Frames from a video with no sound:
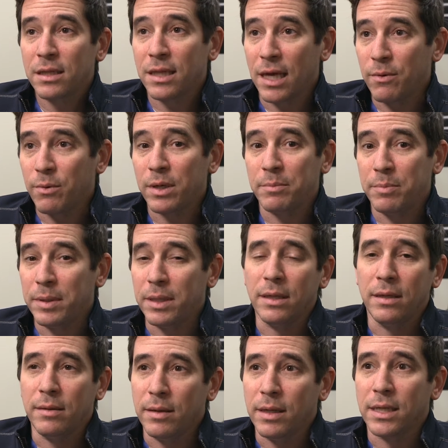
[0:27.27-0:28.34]
they would
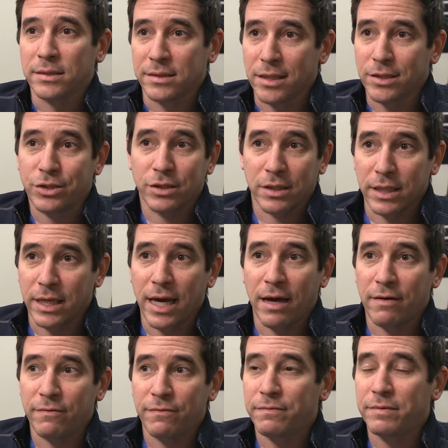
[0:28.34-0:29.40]
be essentially
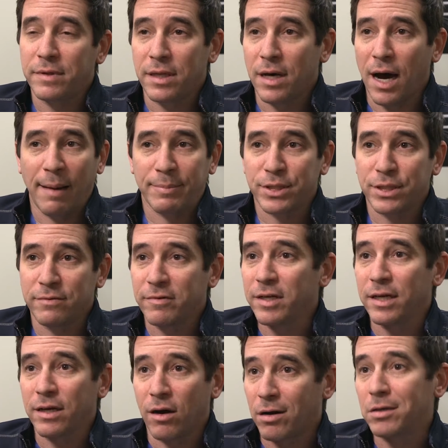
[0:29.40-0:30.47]
have the option of
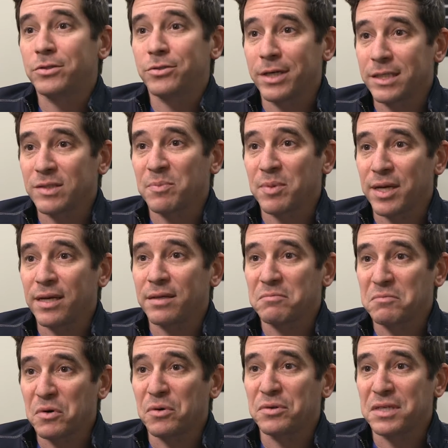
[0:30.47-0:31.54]
getting a heart
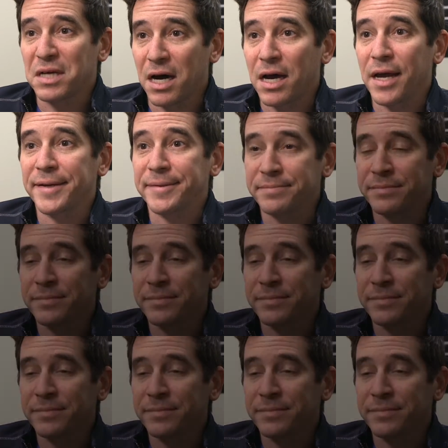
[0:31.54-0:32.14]
transplant or dying.